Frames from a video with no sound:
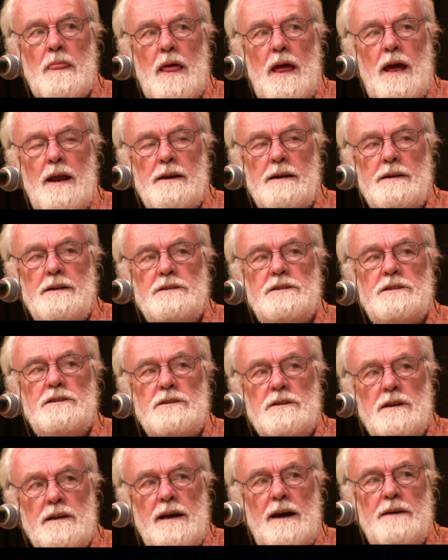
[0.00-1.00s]
And it
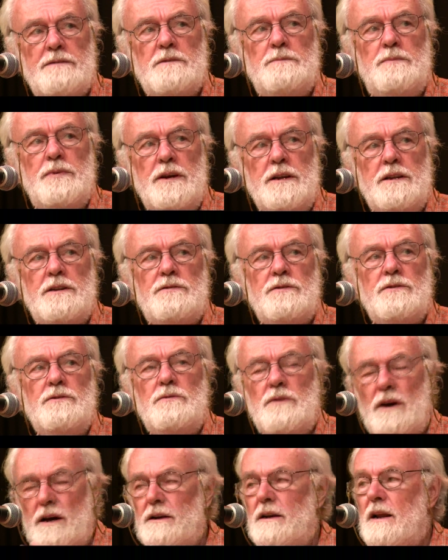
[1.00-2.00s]
is going to have to be
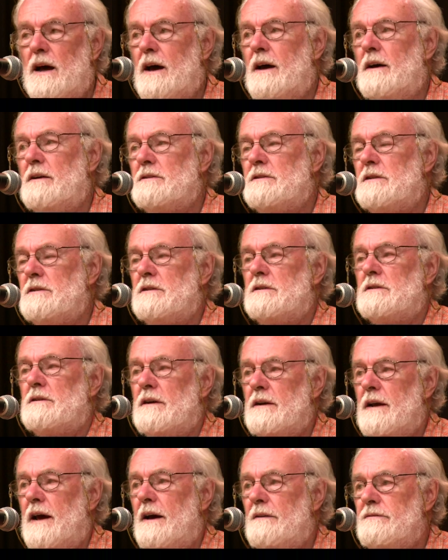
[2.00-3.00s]
through alliances. It's
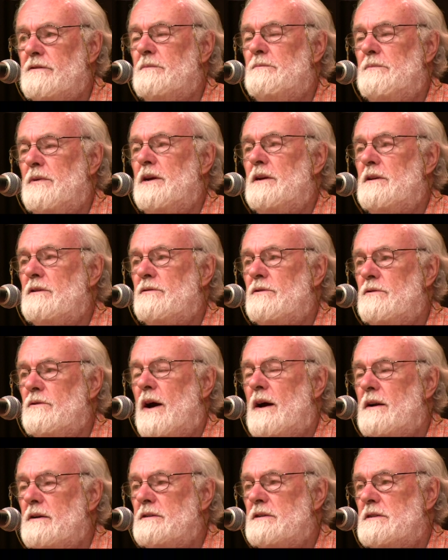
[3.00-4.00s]
going to have to be
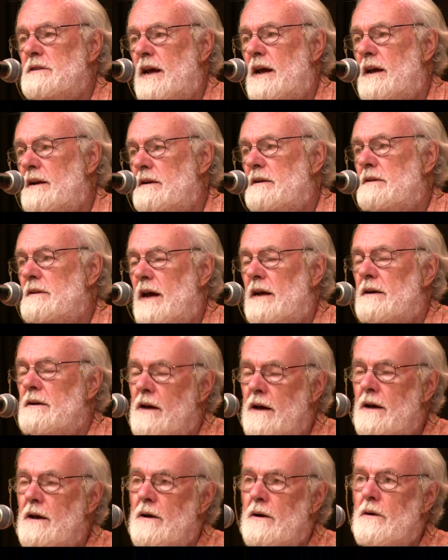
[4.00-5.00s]
through understanding that
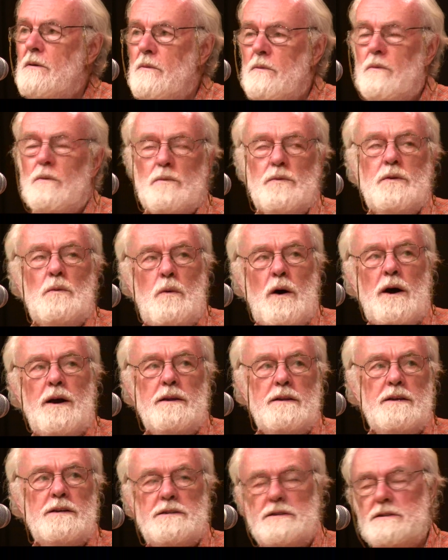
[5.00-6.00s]
the
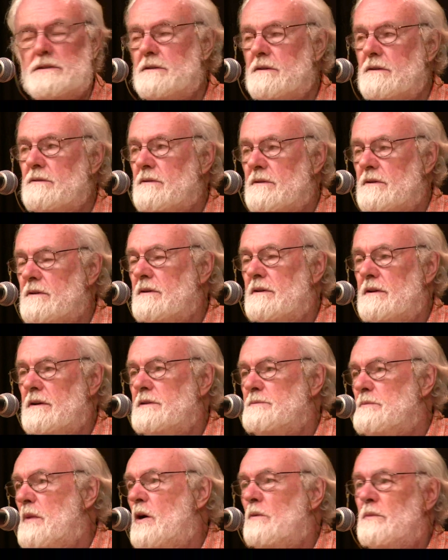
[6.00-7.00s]
way
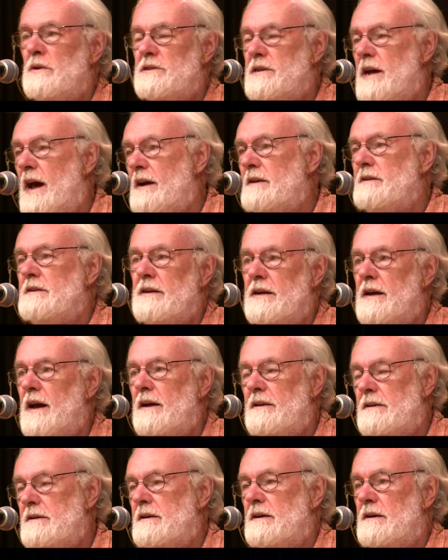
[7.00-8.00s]
these moments hang
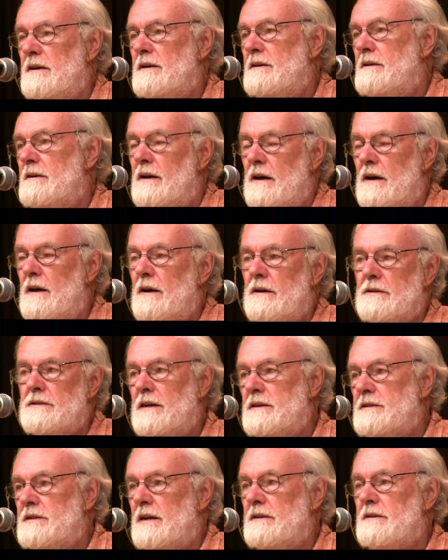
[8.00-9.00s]
together in,
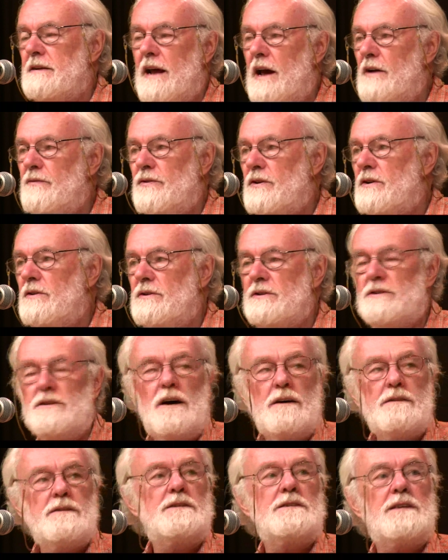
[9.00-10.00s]
say, Southern Africa is
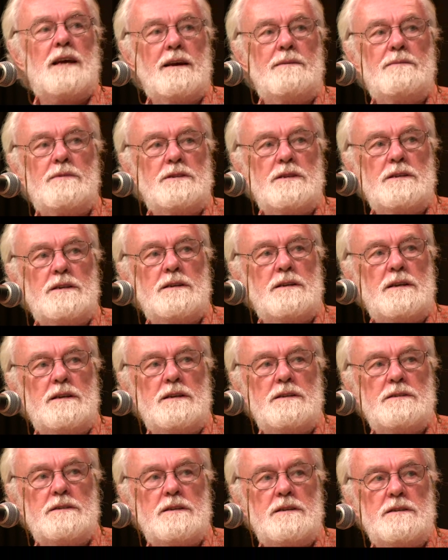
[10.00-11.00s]
not the same as it
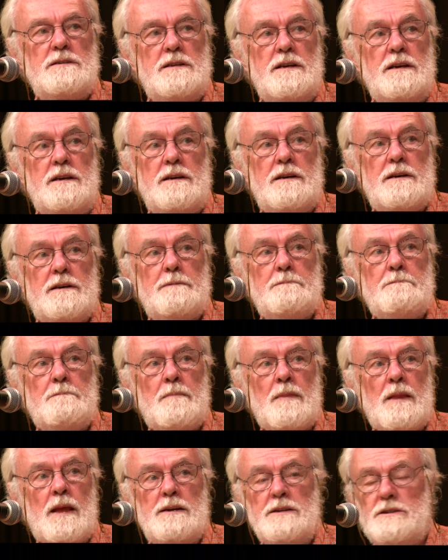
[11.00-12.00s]
is here.
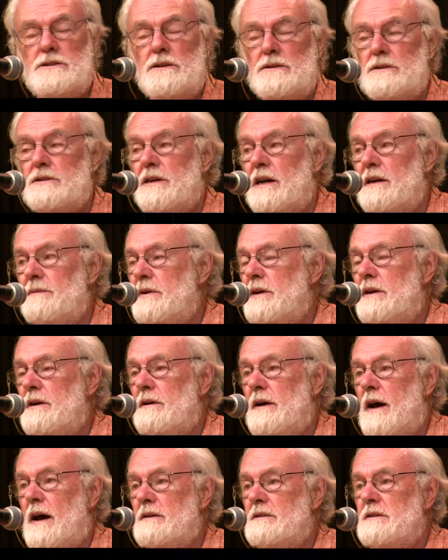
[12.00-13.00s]
And it's not the same
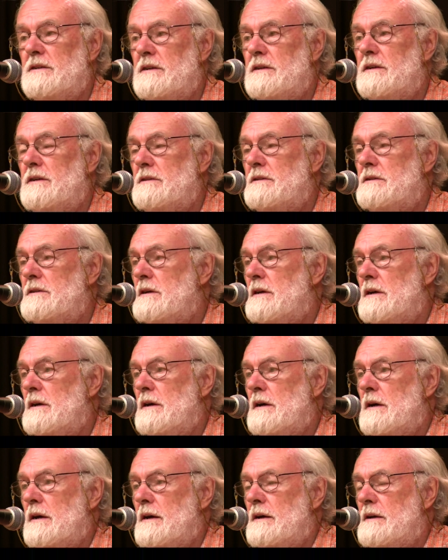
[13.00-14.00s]
here as it is
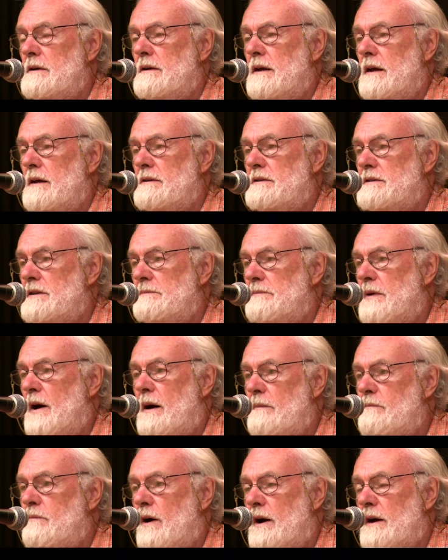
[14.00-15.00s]
in
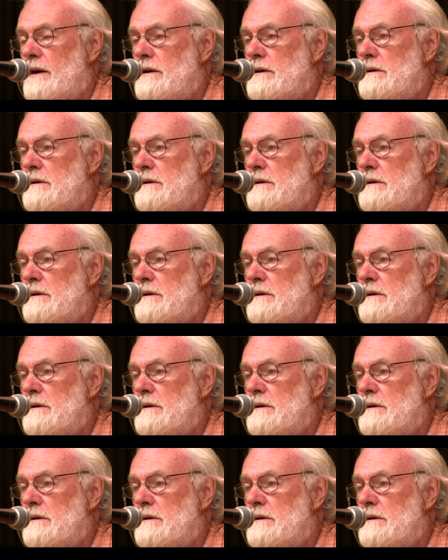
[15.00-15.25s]
Zimbabwe.